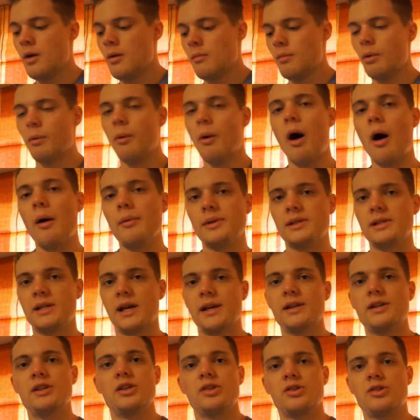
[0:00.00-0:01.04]
But what I would say
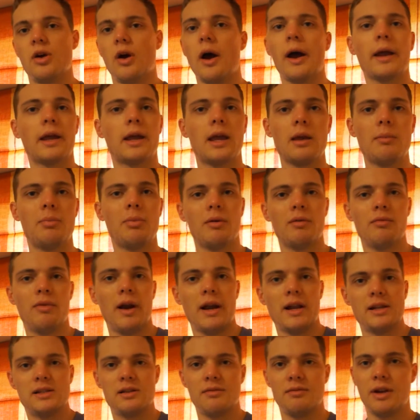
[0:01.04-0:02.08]
is just try and keep it
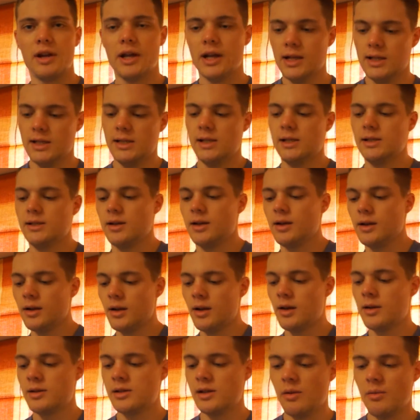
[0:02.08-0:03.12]
relatively consistent.
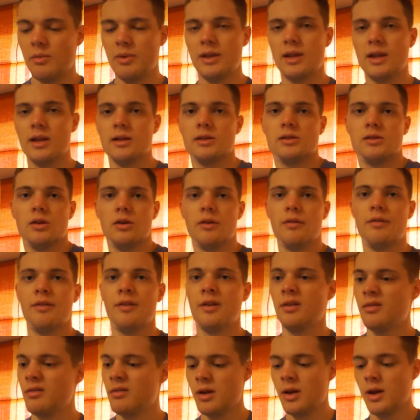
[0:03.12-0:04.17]
So within sort of
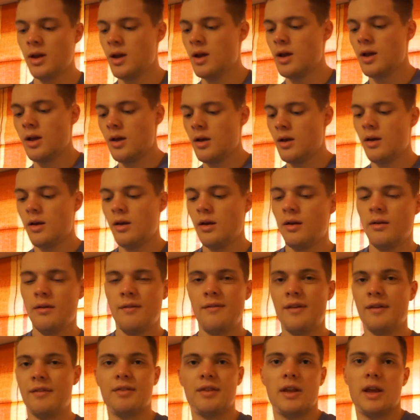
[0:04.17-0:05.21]

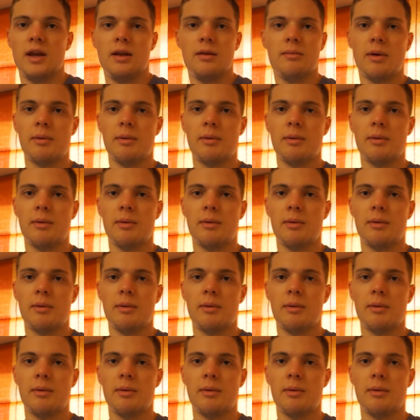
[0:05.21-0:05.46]
15,